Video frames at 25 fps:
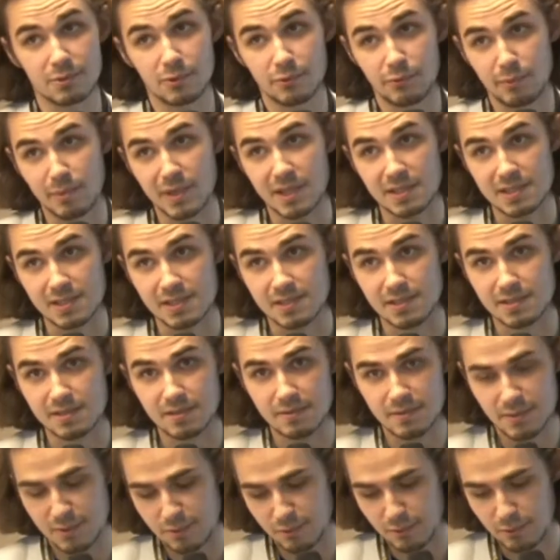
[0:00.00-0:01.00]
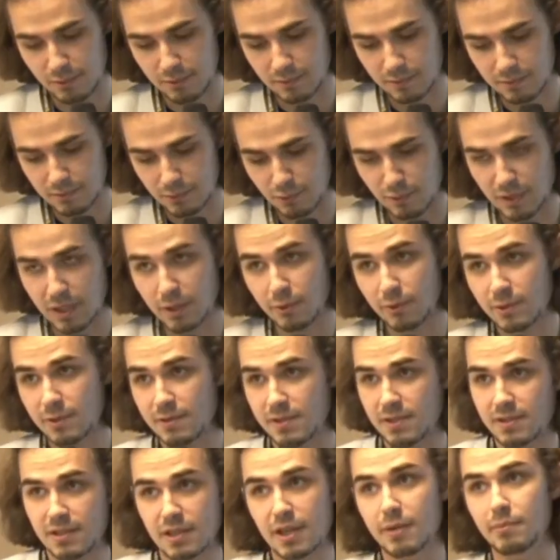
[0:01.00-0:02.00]
of buses, so to lower
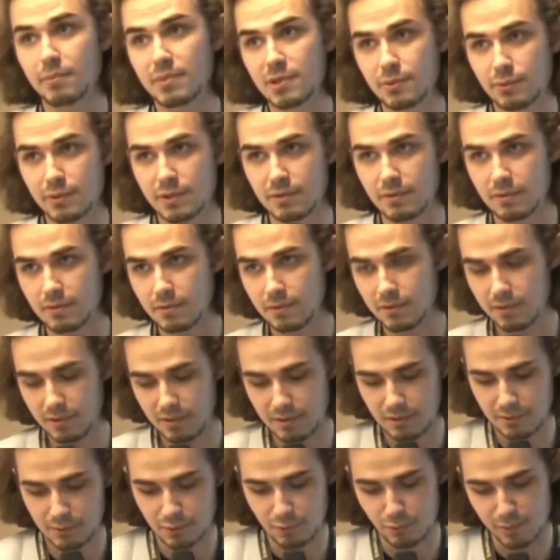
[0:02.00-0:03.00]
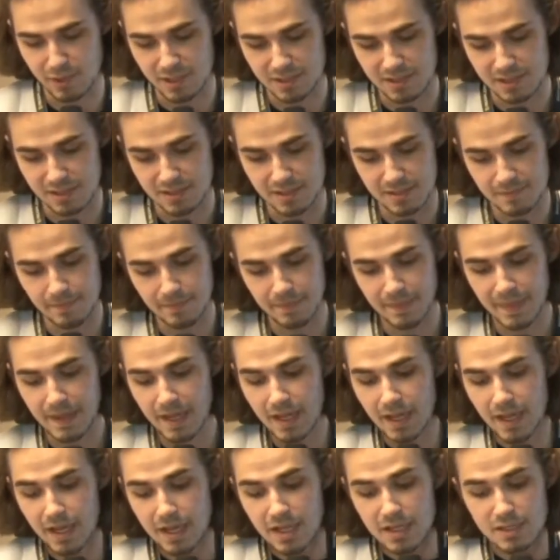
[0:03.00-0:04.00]
the time between two buses.
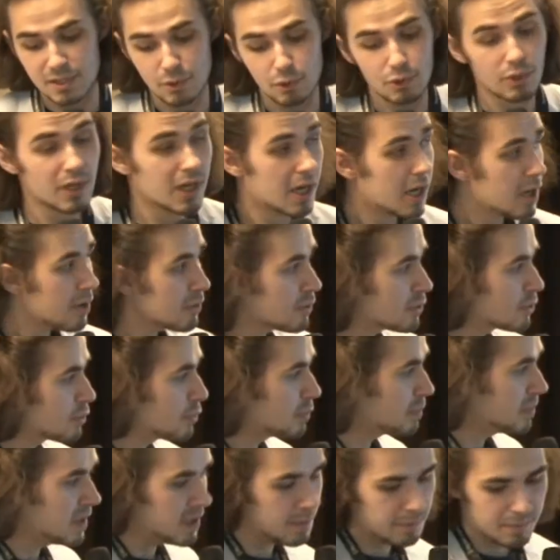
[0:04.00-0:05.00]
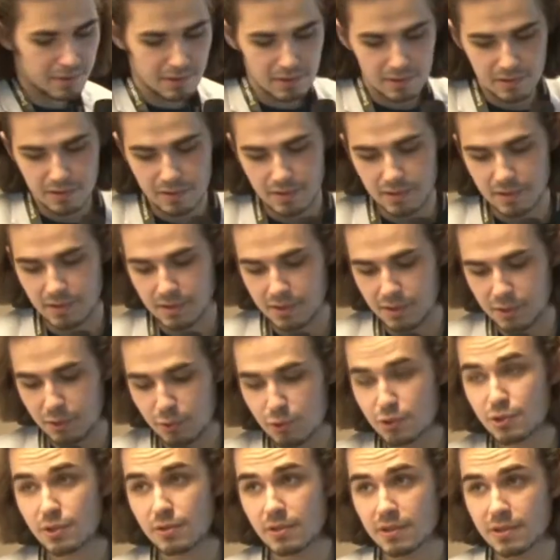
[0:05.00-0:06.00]
So how do people
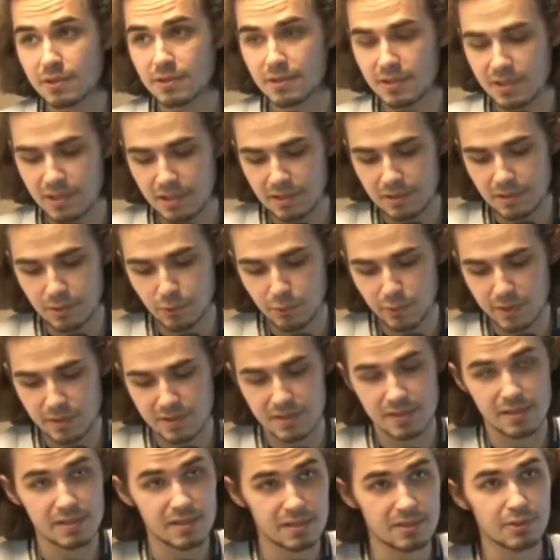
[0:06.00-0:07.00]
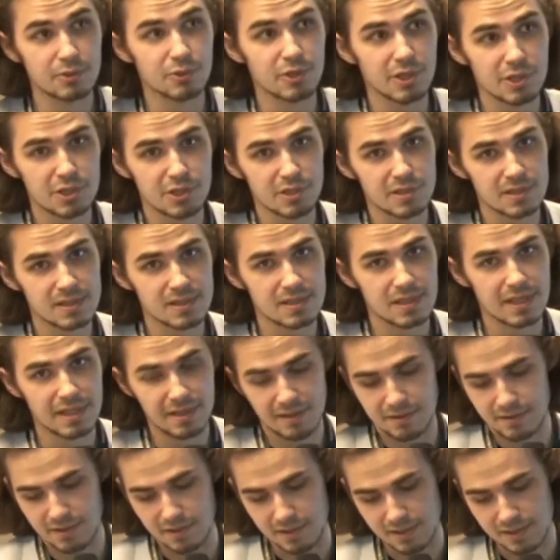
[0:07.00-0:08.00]
usually deal with situations
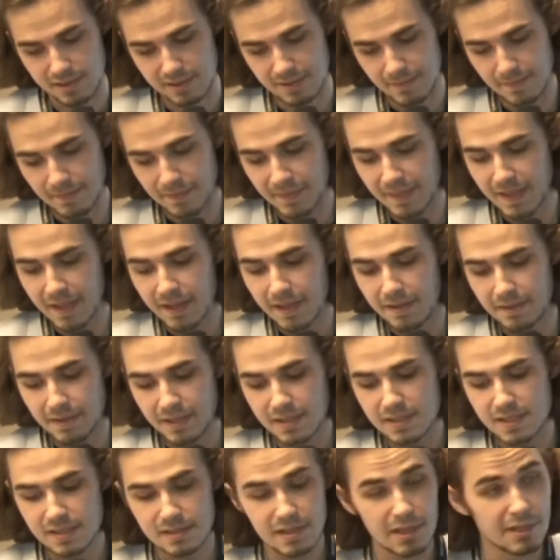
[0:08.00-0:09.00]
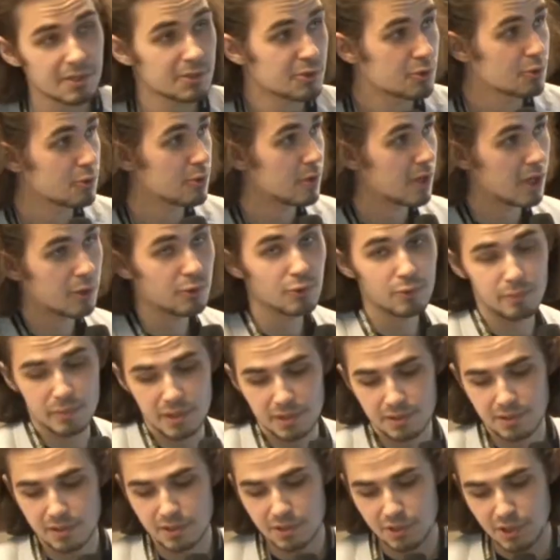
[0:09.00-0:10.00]
like this? They start to
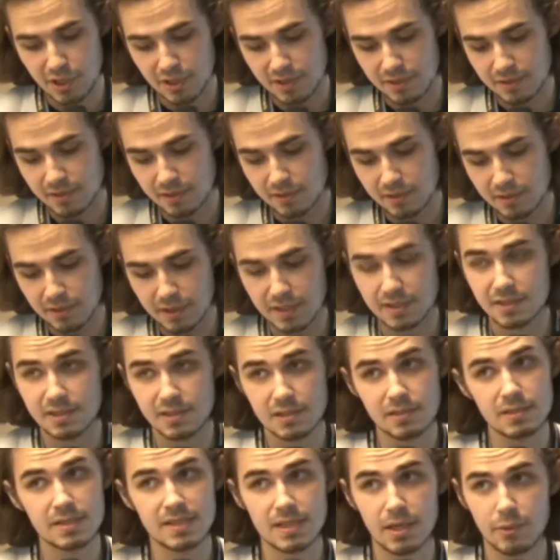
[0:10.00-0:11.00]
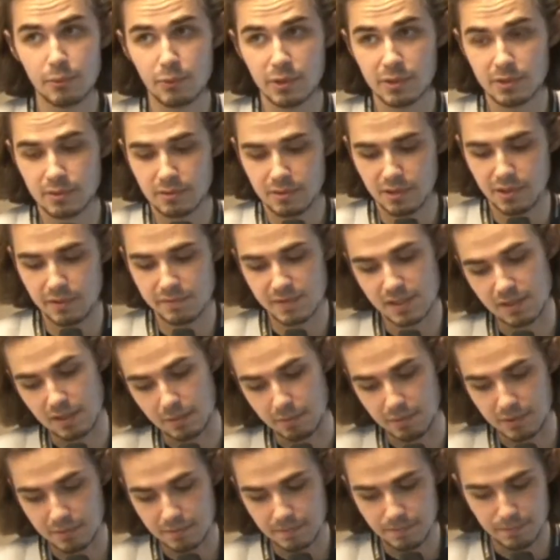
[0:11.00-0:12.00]
outbid each other until someone gives
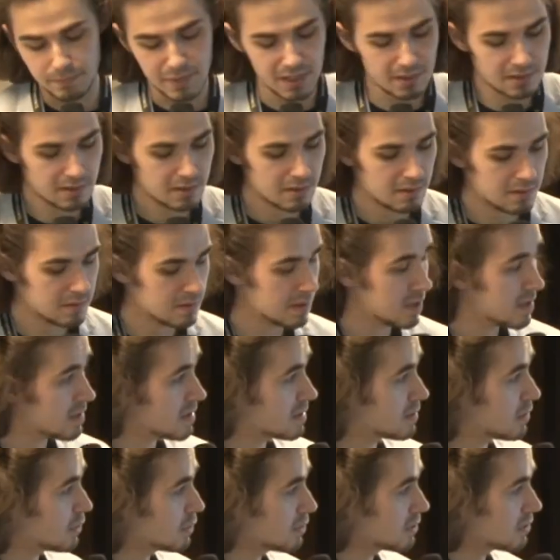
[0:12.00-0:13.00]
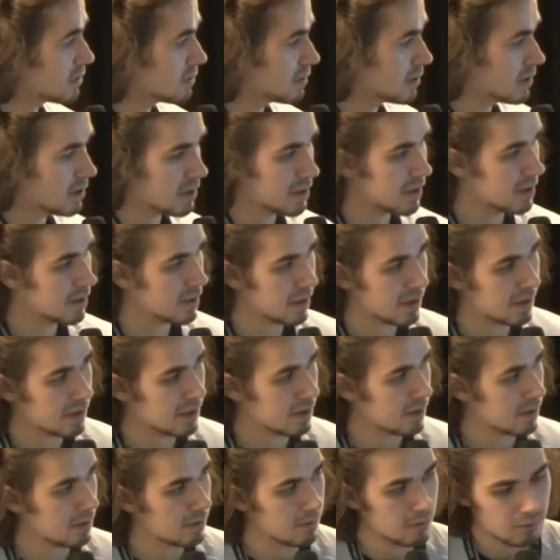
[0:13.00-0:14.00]
up. But that's not really
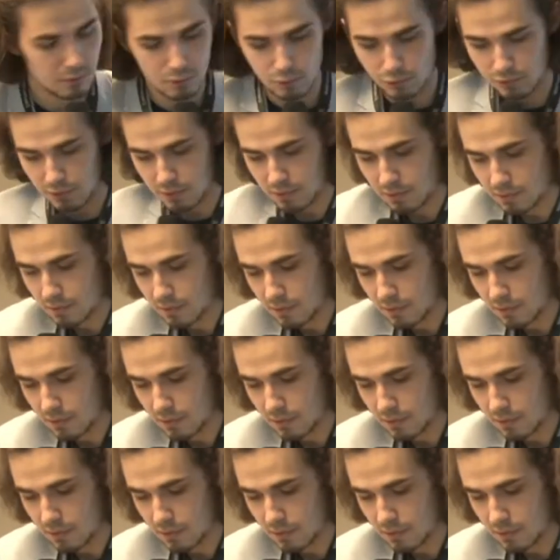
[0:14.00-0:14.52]
a good